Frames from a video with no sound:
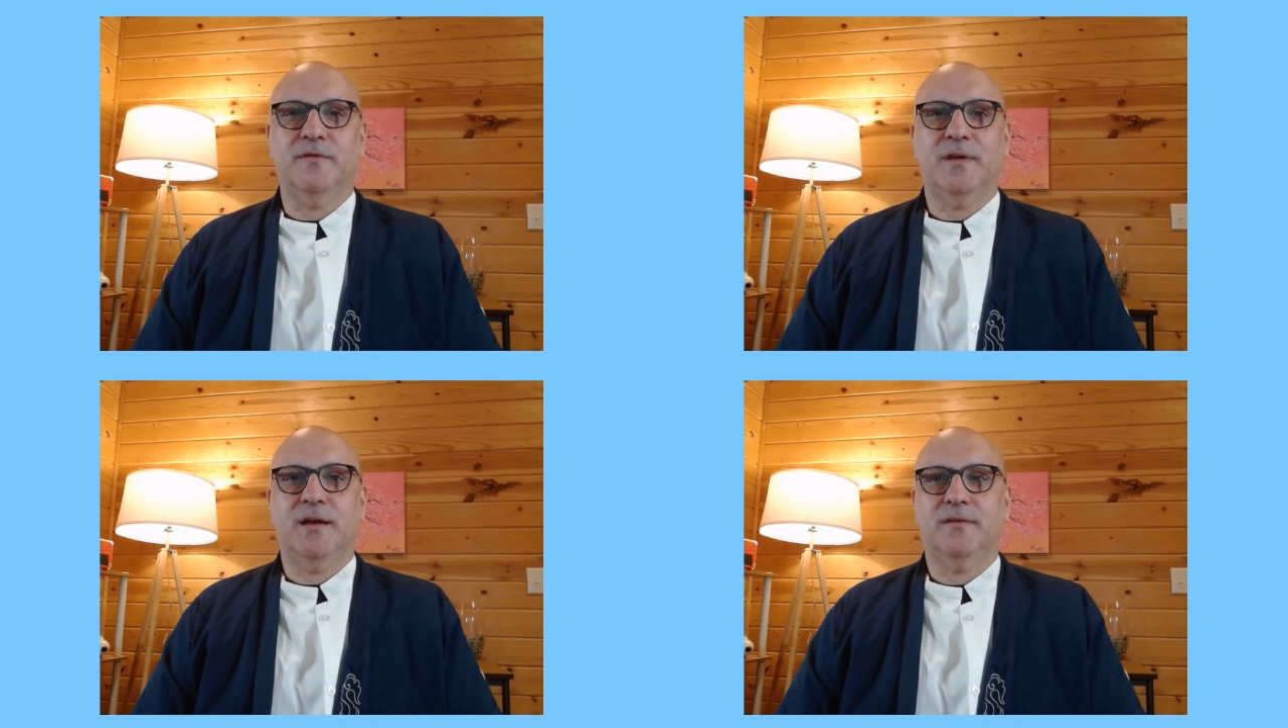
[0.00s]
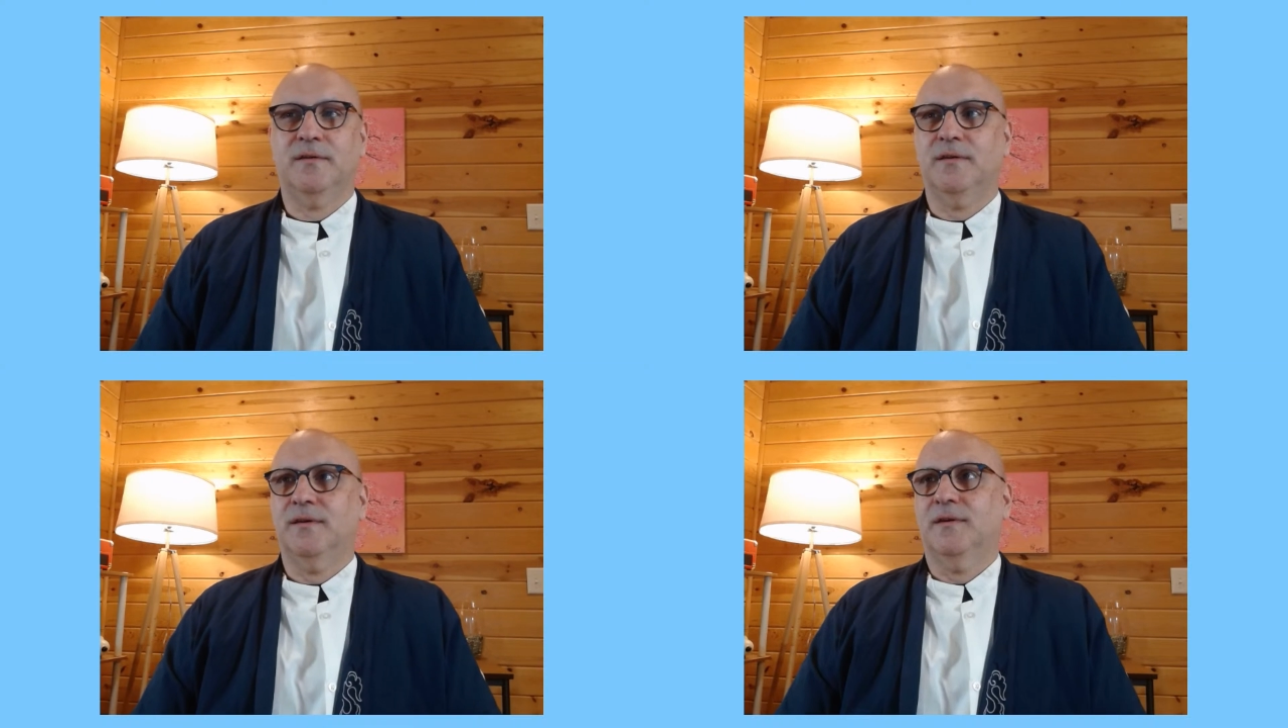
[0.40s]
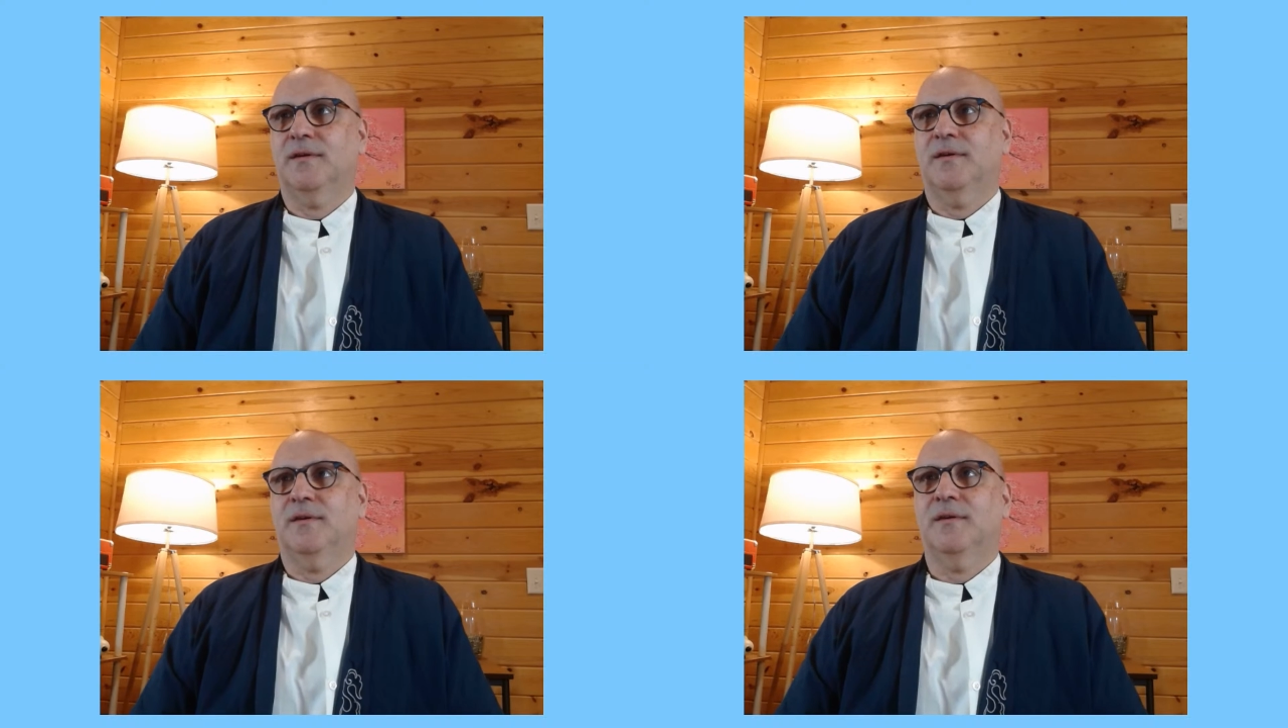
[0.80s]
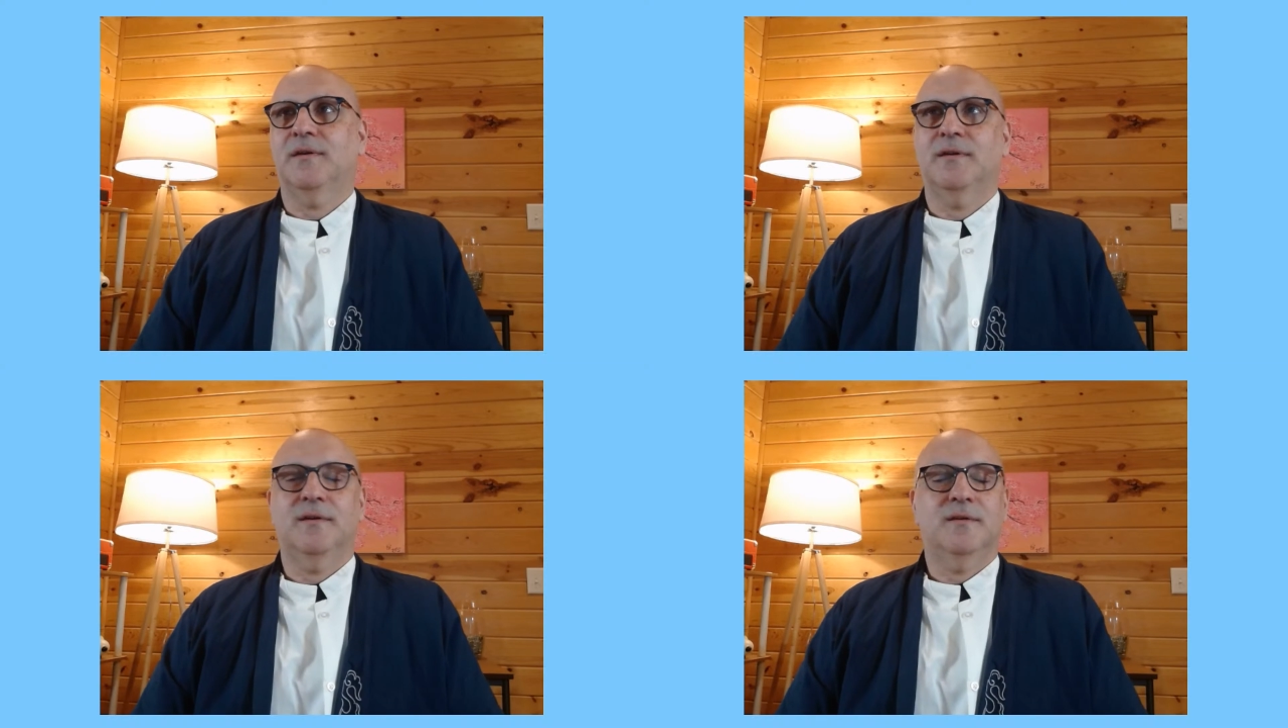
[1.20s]
It's not.
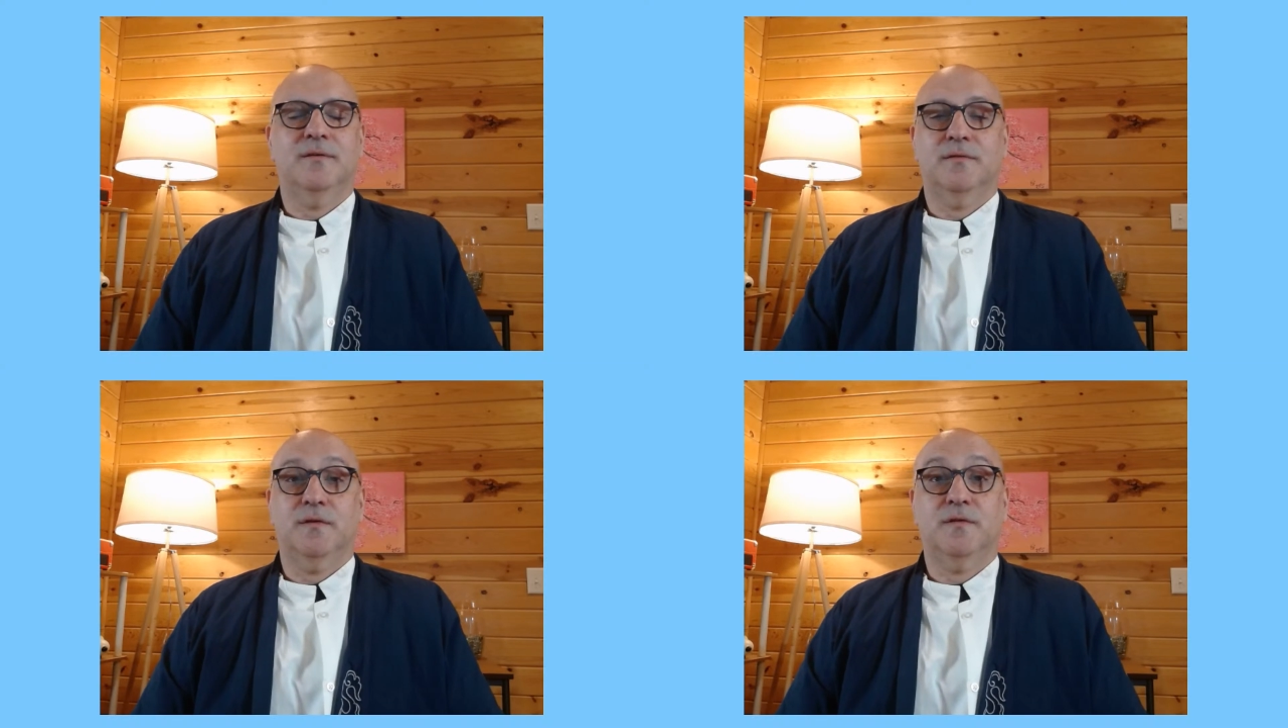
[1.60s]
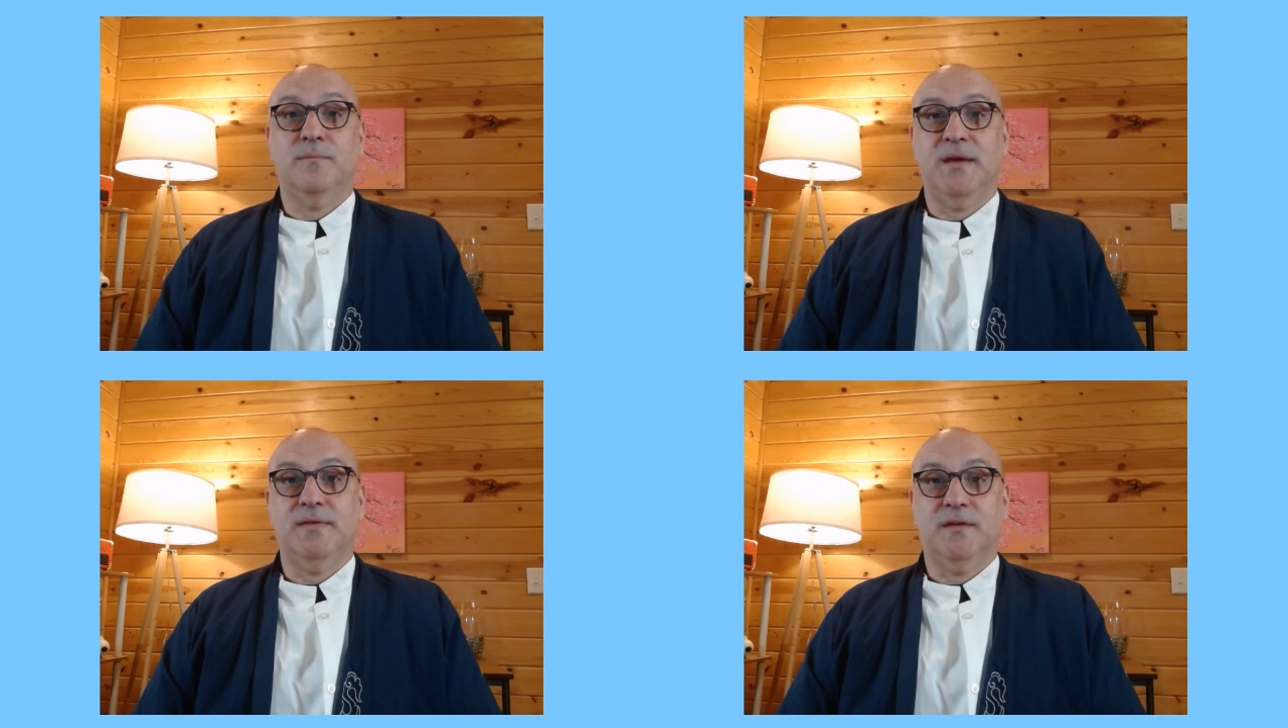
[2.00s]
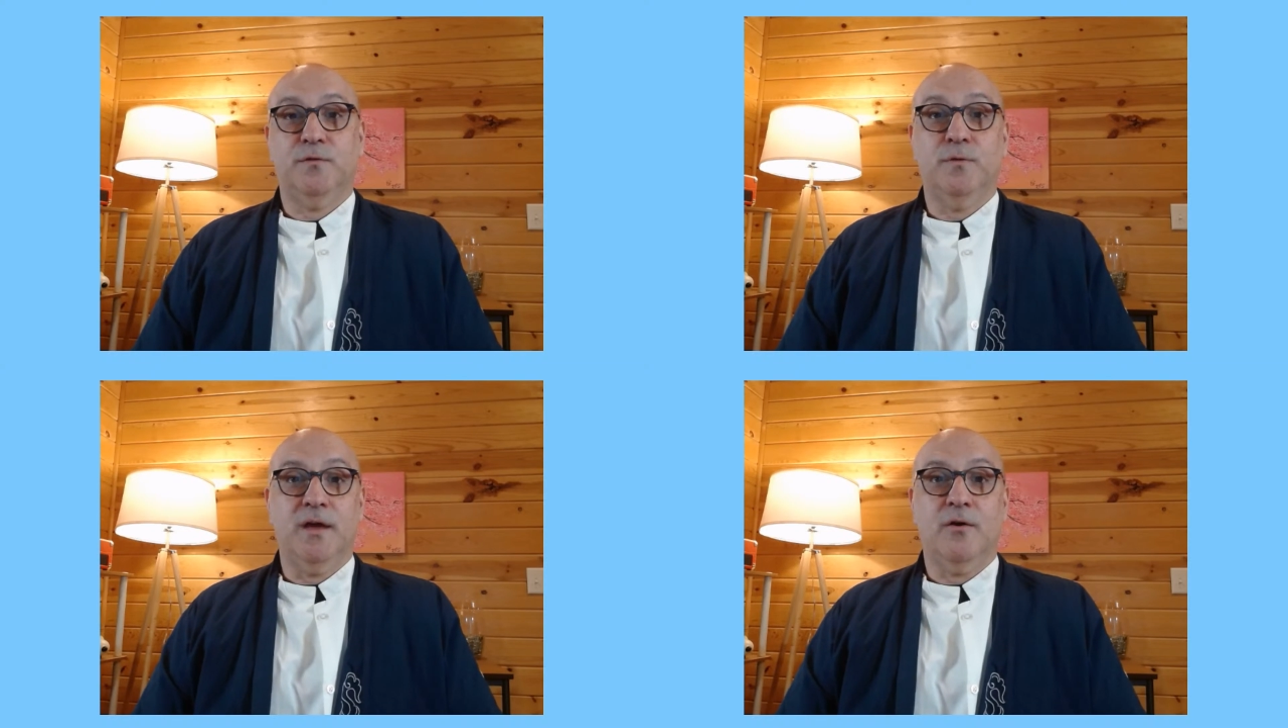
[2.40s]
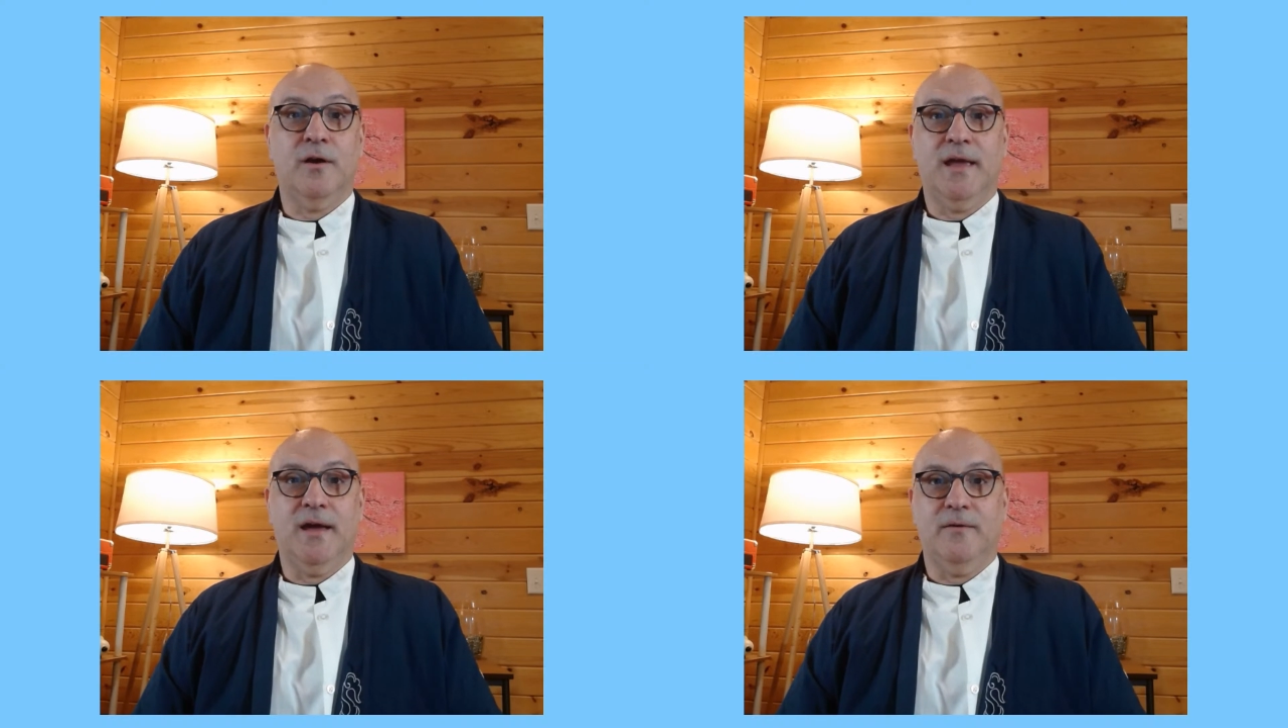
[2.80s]
Doesn't mean that's who they
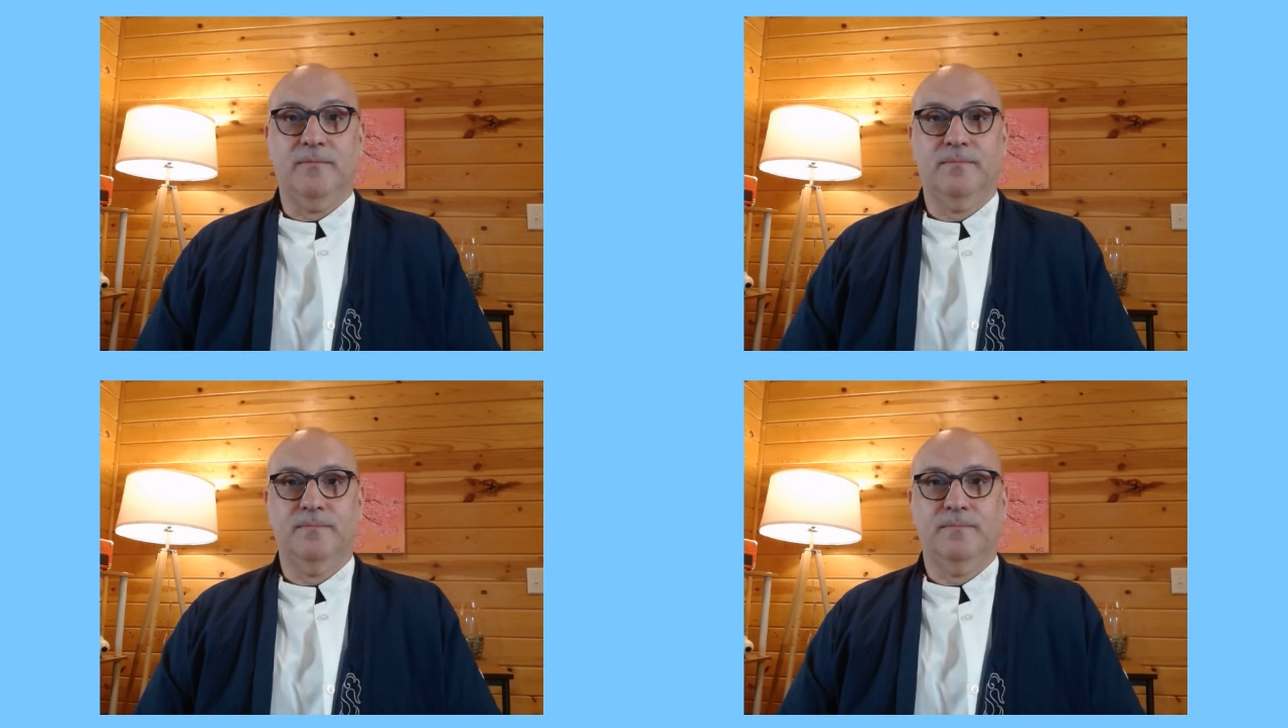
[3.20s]
are now.